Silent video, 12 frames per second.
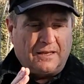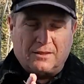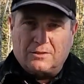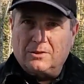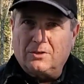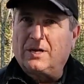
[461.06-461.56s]

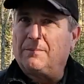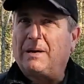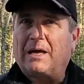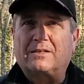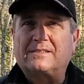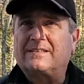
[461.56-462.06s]
look up
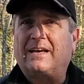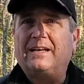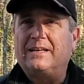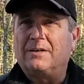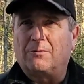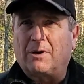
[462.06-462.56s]
how to sight
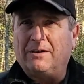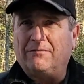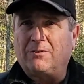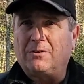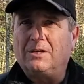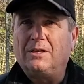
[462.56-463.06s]
in a
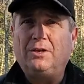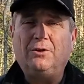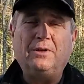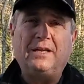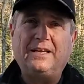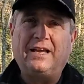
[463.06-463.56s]
rifle. You
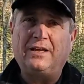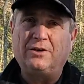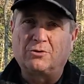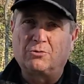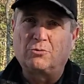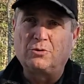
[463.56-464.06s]
need to get
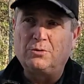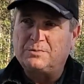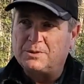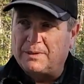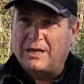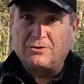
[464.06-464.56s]
your groups
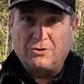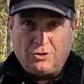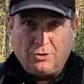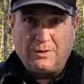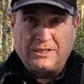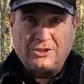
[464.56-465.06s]
about
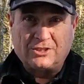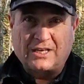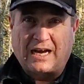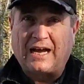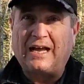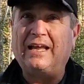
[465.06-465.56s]
two inches
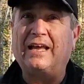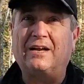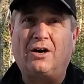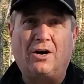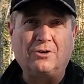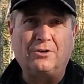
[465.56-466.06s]
high at
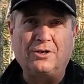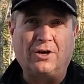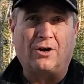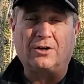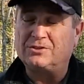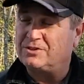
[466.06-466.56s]
100
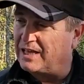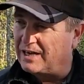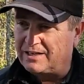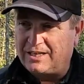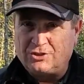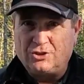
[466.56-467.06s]
yards.
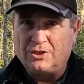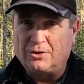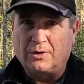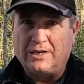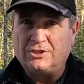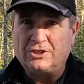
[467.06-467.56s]
That'll get you in
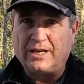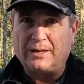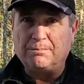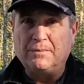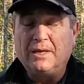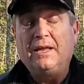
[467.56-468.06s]
great shape.
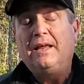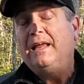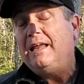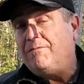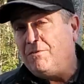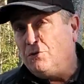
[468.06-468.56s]

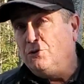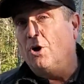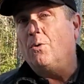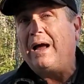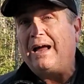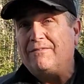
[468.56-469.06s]
If you
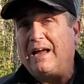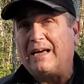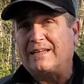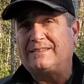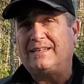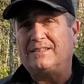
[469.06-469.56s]
don't have
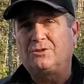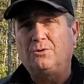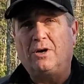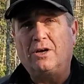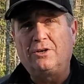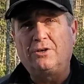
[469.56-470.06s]
access to a
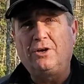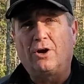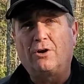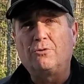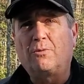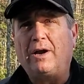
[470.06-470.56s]
100
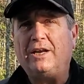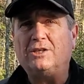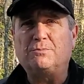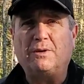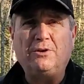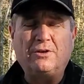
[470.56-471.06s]
yard
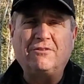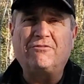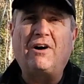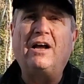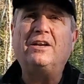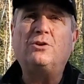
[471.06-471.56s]
range, but you can
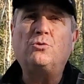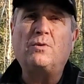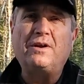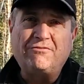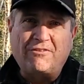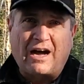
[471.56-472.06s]
find a
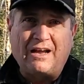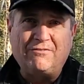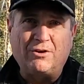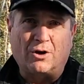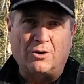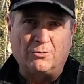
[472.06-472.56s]
25
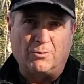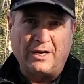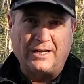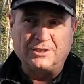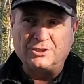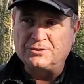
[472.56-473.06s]
yard
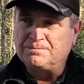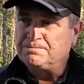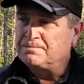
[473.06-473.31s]
range,